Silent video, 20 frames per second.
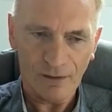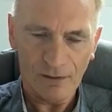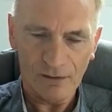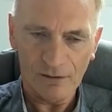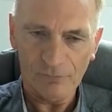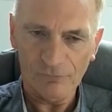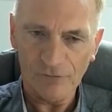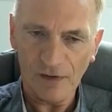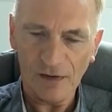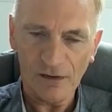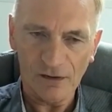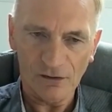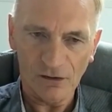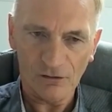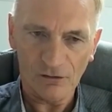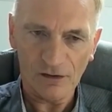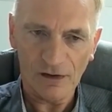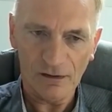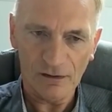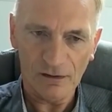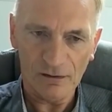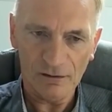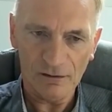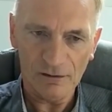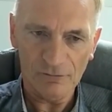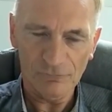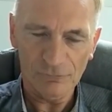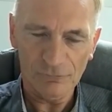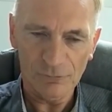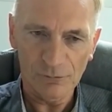you're very lucky
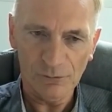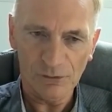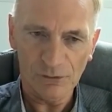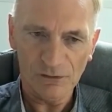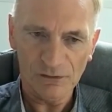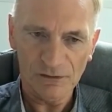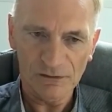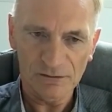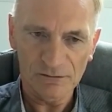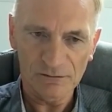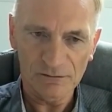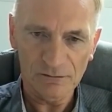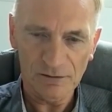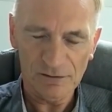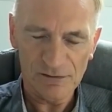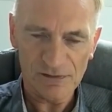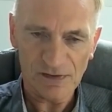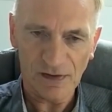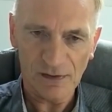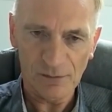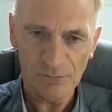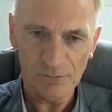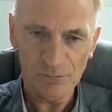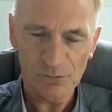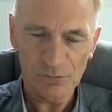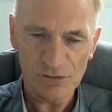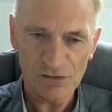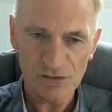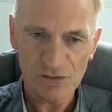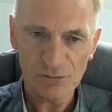in football, and timing
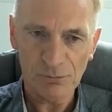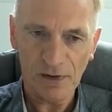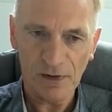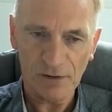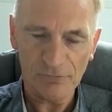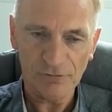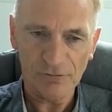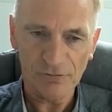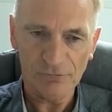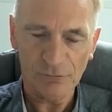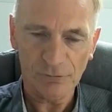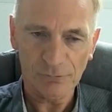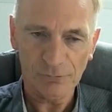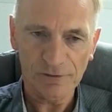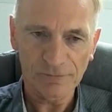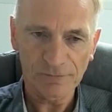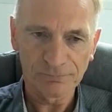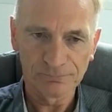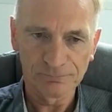was just perfect for me.